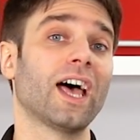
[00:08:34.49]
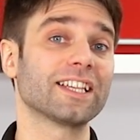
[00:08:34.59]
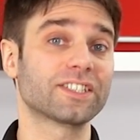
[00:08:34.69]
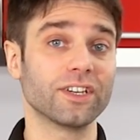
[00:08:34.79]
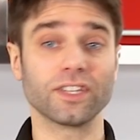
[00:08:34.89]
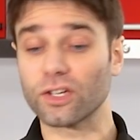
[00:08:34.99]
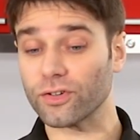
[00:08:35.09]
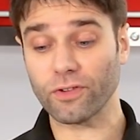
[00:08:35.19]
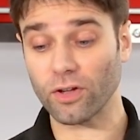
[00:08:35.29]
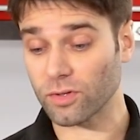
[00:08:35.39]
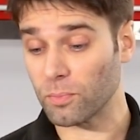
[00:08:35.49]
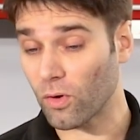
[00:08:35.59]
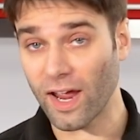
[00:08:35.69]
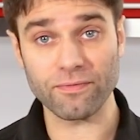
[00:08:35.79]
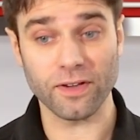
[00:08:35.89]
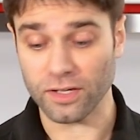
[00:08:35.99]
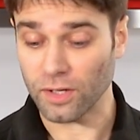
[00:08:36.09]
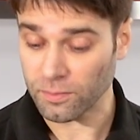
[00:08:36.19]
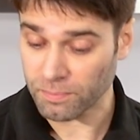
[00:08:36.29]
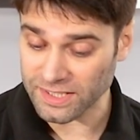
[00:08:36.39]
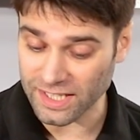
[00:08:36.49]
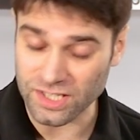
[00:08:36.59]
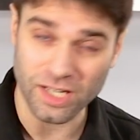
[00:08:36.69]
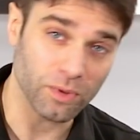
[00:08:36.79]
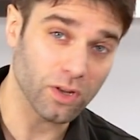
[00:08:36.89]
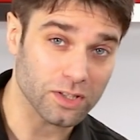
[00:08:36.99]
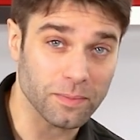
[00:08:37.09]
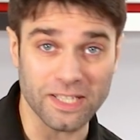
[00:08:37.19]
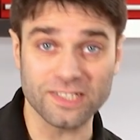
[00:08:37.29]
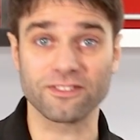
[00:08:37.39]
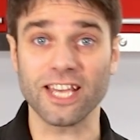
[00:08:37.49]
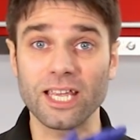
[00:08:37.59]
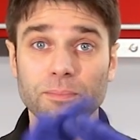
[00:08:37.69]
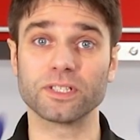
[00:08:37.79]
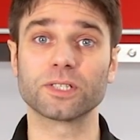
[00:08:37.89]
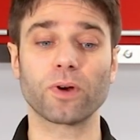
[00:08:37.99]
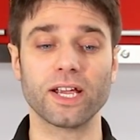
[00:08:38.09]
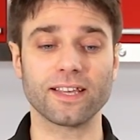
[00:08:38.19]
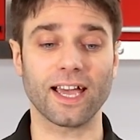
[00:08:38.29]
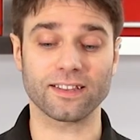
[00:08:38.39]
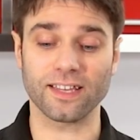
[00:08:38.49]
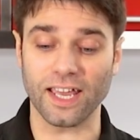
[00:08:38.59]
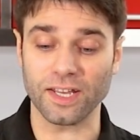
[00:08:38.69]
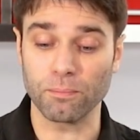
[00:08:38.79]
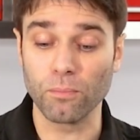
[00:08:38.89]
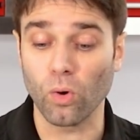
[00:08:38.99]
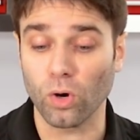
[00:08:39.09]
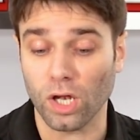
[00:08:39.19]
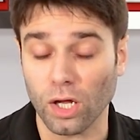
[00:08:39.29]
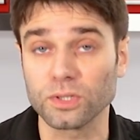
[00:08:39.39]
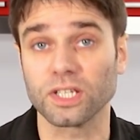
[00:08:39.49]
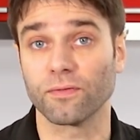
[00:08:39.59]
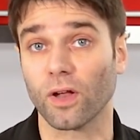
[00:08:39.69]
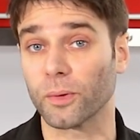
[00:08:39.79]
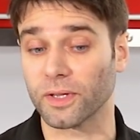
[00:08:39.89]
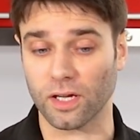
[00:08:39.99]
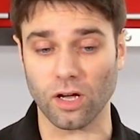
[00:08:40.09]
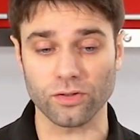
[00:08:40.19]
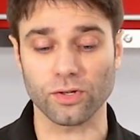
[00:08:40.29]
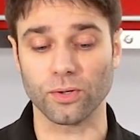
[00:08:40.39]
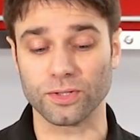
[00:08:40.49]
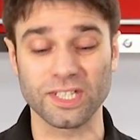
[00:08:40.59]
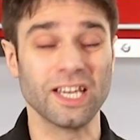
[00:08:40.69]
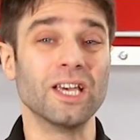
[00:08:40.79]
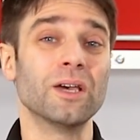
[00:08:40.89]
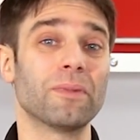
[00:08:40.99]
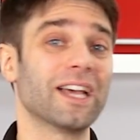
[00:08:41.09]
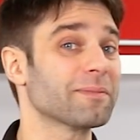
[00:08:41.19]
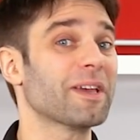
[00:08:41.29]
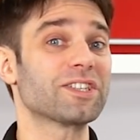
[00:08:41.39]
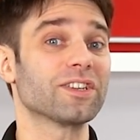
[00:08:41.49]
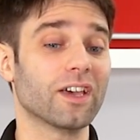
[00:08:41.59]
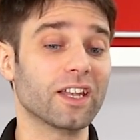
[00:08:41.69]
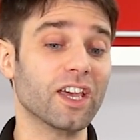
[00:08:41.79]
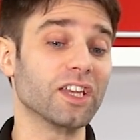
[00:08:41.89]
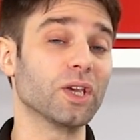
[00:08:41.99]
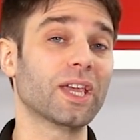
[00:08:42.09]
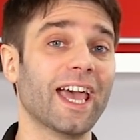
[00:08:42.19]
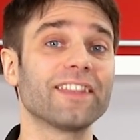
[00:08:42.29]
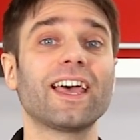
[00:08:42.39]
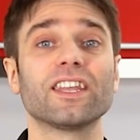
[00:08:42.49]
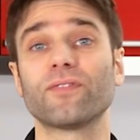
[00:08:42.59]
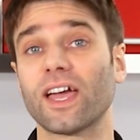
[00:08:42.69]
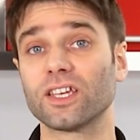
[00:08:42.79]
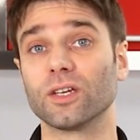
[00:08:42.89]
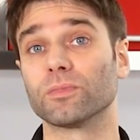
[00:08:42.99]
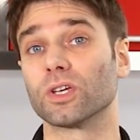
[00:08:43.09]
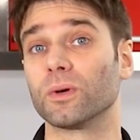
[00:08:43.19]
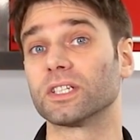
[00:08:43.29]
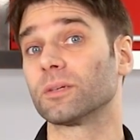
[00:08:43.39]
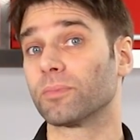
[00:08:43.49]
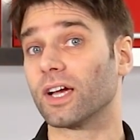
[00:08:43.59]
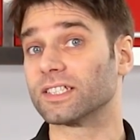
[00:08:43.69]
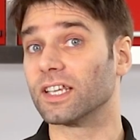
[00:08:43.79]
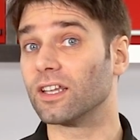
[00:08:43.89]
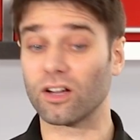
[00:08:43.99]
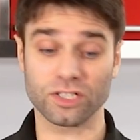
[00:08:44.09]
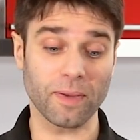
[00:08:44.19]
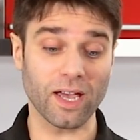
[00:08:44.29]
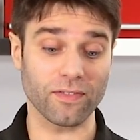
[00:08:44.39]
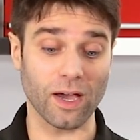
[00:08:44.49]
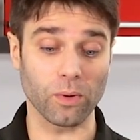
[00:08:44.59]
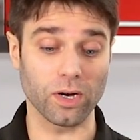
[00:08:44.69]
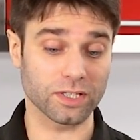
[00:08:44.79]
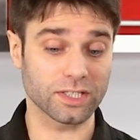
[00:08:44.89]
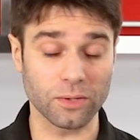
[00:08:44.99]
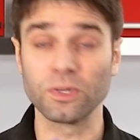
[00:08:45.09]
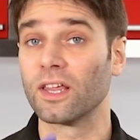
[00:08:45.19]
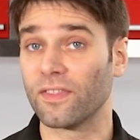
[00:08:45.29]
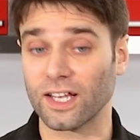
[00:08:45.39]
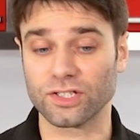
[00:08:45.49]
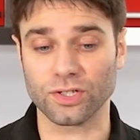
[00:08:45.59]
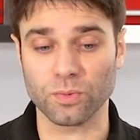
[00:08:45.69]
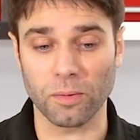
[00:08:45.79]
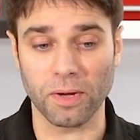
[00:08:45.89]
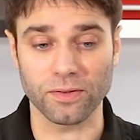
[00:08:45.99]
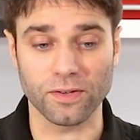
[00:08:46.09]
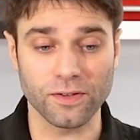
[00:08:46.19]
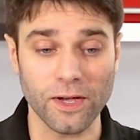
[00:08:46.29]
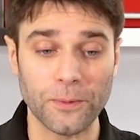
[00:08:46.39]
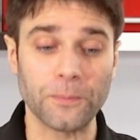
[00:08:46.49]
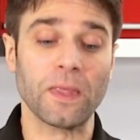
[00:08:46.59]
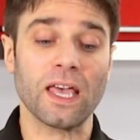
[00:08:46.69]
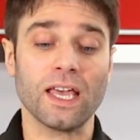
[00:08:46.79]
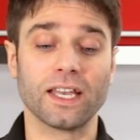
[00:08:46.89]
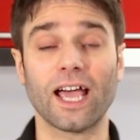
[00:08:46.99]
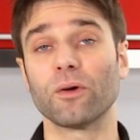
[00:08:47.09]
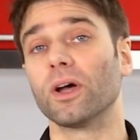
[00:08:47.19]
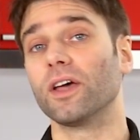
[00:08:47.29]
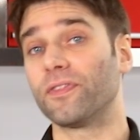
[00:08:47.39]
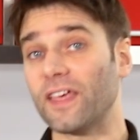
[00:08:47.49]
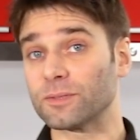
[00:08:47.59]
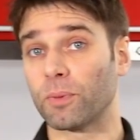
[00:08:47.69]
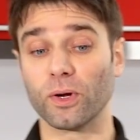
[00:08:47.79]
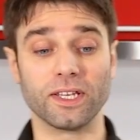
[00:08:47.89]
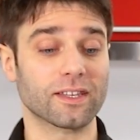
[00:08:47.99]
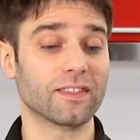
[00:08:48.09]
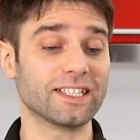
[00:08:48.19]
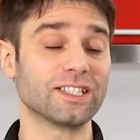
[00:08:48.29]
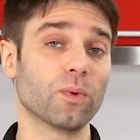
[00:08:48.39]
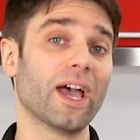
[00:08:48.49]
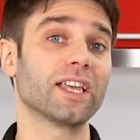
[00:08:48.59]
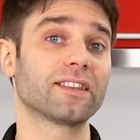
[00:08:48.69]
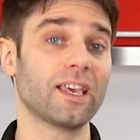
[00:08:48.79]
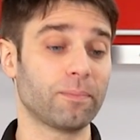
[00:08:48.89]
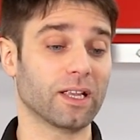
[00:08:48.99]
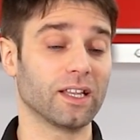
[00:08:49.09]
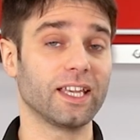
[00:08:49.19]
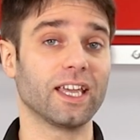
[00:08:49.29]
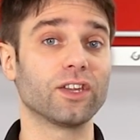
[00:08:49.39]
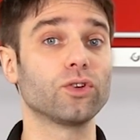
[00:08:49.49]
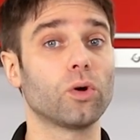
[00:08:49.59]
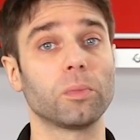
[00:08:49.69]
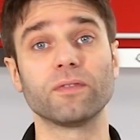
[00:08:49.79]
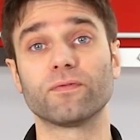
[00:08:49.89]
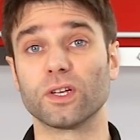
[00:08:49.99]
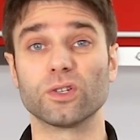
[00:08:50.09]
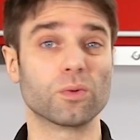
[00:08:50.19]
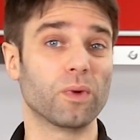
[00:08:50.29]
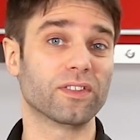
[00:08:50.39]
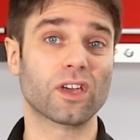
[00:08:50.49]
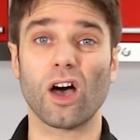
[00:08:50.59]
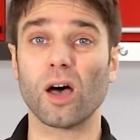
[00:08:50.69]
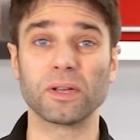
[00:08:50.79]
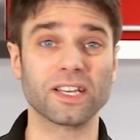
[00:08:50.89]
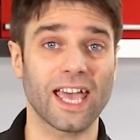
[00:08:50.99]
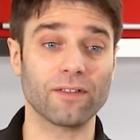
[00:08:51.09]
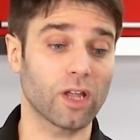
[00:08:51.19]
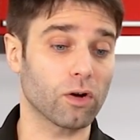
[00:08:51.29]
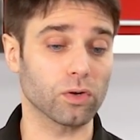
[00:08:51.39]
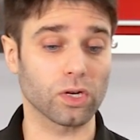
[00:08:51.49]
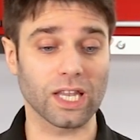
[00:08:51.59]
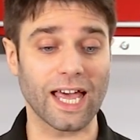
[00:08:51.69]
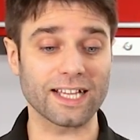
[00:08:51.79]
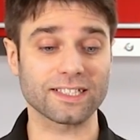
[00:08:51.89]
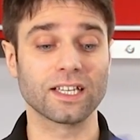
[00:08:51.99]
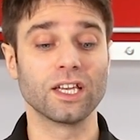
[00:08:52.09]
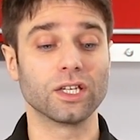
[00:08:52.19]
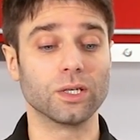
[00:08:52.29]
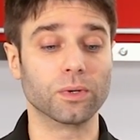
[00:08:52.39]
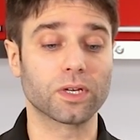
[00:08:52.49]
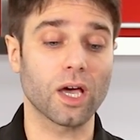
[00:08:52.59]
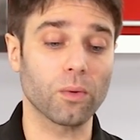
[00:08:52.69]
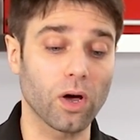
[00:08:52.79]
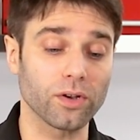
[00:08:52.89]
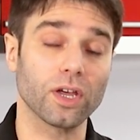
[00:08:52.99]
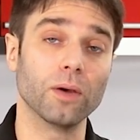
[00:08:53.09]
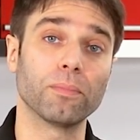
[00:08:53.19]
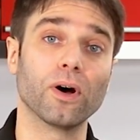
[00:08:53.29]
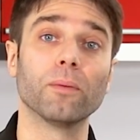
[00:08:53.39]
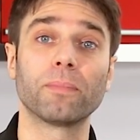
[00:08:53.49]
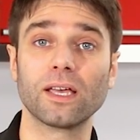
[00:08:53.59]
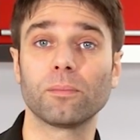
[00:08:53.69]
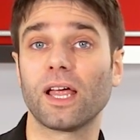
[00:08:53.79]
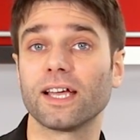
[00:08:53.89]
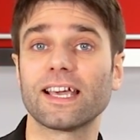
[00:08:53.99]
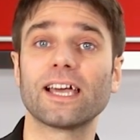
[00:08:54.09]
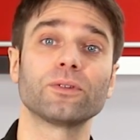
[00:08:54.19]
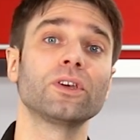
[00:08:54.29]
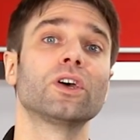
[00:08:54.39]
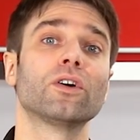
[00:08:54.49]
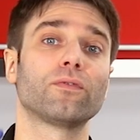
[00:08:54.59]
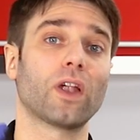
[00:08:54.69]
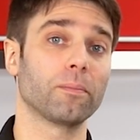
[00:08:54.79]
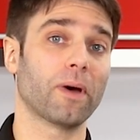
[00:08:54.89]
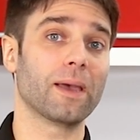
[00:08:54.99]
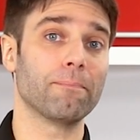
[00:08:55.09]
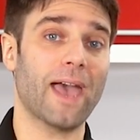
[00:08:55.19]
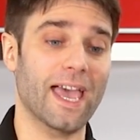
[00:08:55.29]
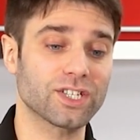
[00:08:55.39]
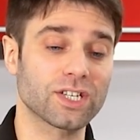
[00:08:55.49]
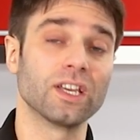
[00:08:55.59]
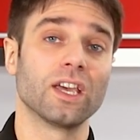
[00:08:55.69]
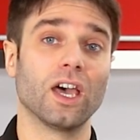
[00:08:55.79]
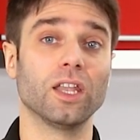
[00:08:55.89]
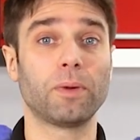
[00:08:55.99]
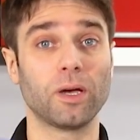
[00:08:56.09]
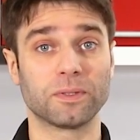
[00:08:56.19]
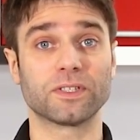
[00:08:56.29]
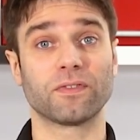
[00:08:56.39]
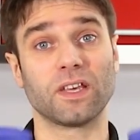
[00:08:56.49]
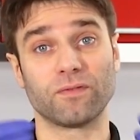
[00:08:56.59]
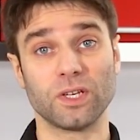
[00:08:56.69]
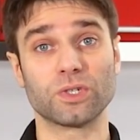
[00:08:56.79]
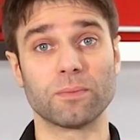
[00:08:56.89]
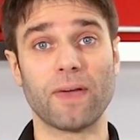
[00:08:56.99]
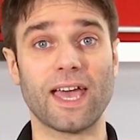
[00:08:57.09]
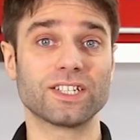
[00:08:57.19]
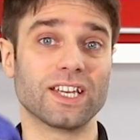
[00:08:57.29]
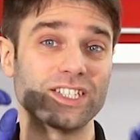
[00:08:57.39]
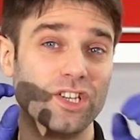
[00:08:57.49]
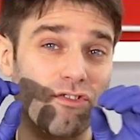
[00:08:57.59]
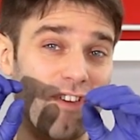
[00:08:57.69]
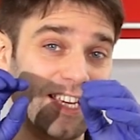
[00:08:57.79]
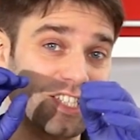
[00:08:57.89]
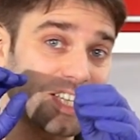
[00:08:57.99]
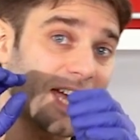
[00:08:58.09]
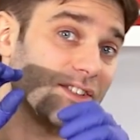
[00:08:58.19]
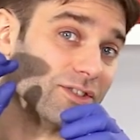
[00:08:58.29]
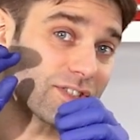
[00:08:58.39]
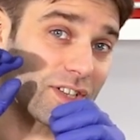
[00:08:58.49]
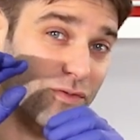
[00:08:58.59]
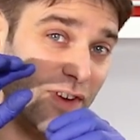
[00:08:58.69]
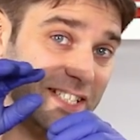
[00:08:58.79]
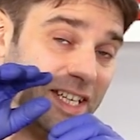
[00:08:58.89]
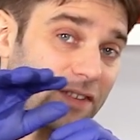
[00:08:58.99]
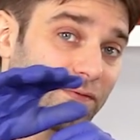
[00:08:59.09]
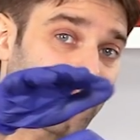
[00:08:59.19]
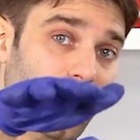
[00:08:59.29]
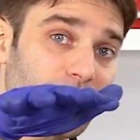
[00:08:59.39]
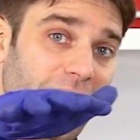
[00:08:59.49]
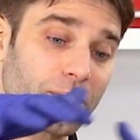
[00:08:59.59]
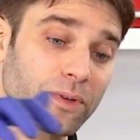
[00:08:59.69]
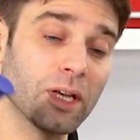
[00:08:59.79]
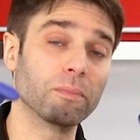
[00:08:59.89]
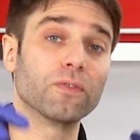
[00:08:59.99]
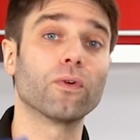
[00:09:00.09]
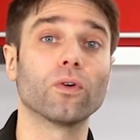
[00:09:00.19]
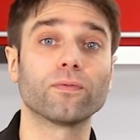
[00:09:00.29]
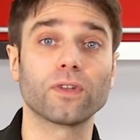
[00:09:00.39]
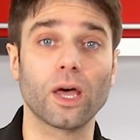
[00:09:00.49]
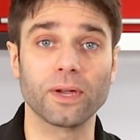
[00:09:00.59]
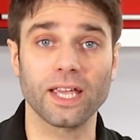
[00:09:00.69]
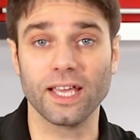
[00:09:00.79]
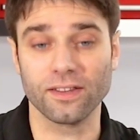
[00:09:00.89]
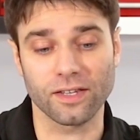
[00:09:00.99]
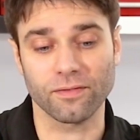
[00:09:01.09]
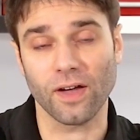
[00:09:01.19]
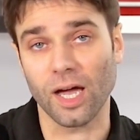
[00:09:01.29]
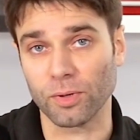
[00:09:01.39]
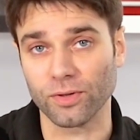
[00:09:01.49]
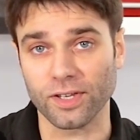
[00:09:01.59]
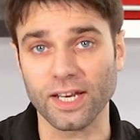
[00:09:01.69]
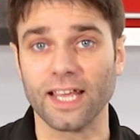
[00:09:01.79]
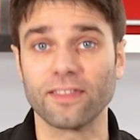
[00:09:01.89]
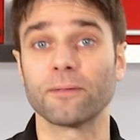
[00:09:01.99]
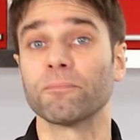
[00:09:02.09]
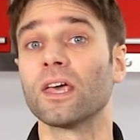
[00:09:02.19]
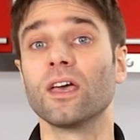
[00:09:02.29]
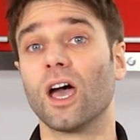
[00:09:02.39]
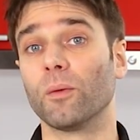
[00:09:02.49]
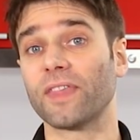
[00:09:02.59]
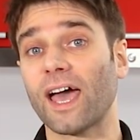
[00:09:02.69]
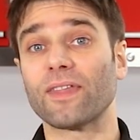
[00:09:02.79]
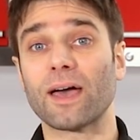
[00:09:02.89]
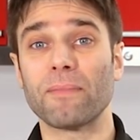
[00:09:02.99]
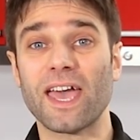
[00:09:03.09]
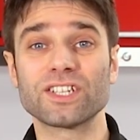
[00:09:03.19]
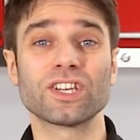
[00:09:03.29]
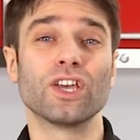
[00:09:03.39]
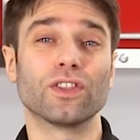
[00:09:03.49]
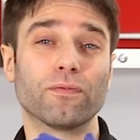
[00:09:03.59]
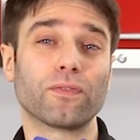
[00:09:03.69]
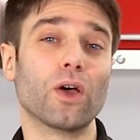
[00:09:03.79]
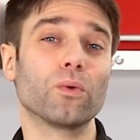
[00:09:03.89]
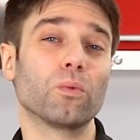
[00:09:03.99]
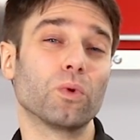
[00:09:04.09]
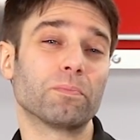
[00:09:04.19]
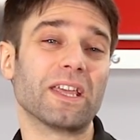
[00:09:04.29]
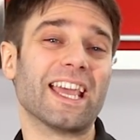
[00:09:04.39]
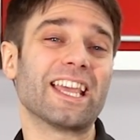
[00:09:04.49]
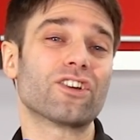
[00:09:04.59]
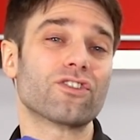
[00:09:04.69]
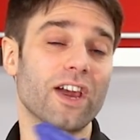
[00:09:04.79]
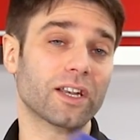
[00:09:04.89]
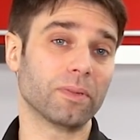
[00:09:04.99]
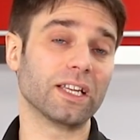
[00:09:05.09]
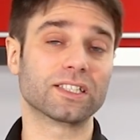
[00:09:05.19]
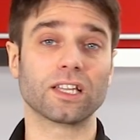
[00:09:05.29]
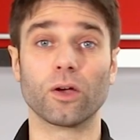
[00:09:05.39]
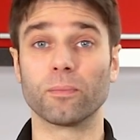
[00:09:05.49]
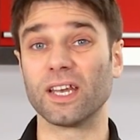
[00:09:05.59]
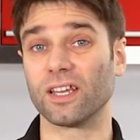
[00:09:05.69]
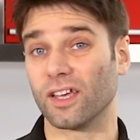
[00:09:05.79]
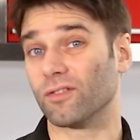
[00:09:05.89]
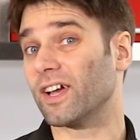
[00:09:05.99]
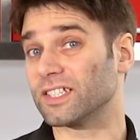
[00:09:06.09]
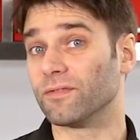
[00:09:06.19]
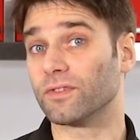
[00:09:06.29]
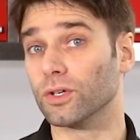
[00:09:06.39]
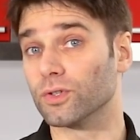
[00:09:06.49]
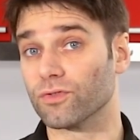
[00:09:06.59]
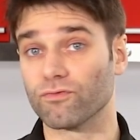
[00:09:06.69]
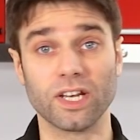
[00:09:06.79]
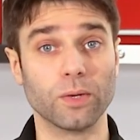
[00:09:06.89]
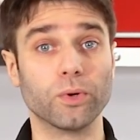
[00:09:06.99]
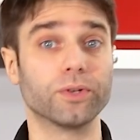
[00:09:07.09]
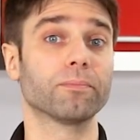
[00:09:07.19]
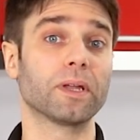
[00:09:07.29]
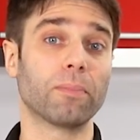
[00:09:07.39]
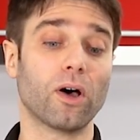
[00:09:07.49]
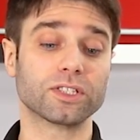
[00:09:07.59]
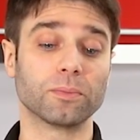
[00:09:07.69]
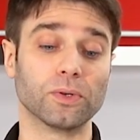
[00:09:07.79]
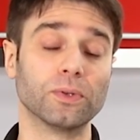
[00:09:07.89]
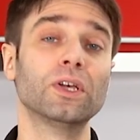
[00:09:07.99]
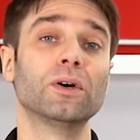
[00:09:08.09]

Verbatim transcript: I certainly could have gone to more effort and positioned it with lots of bits of tape and spray tack to get it more closely following the contours. But as I mentioned earlier, you can let the vacuum do a surprisingly large amount of that work, so that's just what I'm going to do. Now, at this point, this is where typically in a normal infusion with carbon, Kevlar or glass, you would go on and put a peel ply down, followed by a mesh. And the purpose of the infusion mesh is to create channels that the resin can flow down before flowing into the fibre underneath. And without that mesh, the flow would be incredibly slow, meaning that resin infusion really wouldn't be possible.